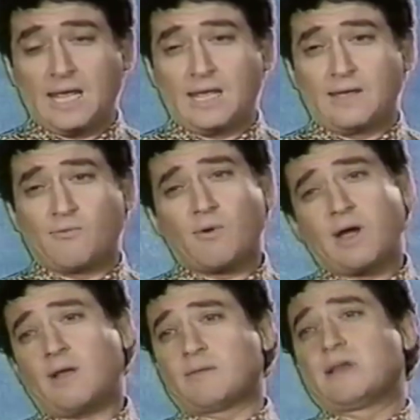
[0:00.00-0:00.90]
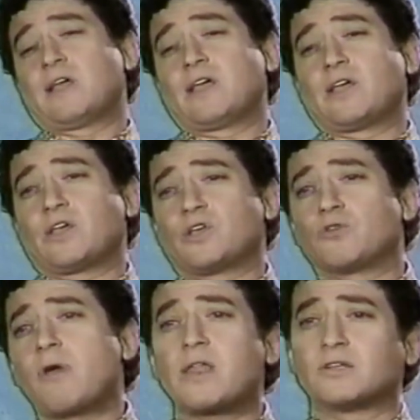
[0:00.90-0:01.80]
what now? I don't think you
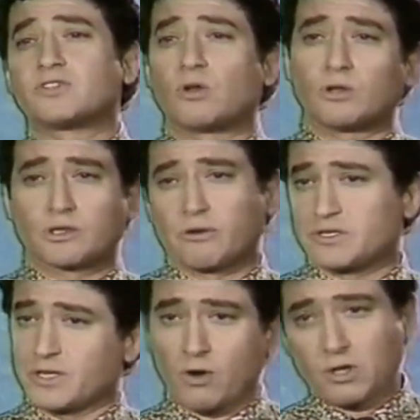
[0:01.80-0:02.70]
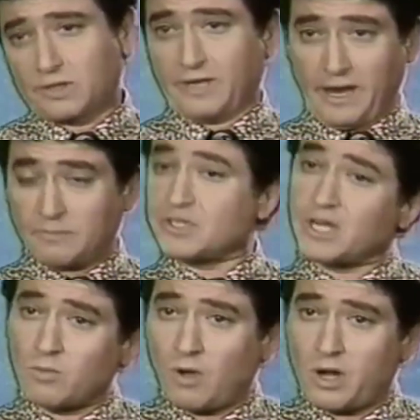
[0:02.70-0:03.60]
appreciate the generosity I'm giving
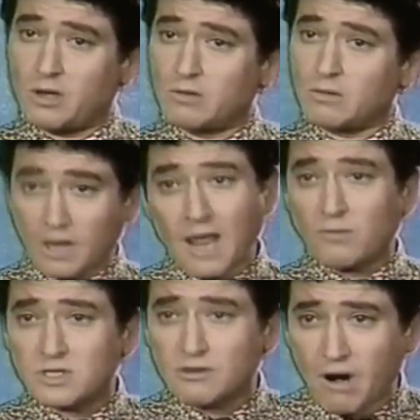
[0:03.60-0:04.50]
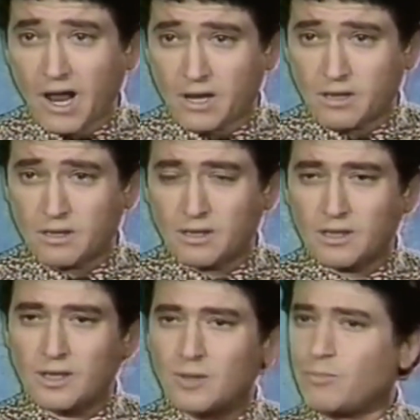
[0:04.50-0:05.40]
you. I could kill you right now,
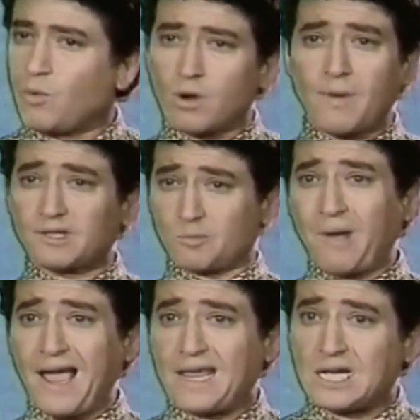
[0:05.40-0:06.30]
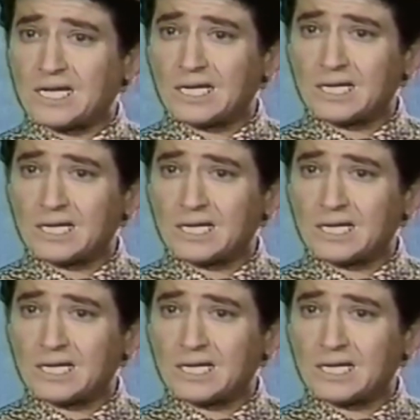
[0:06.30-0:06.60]
easily, but I'm choosing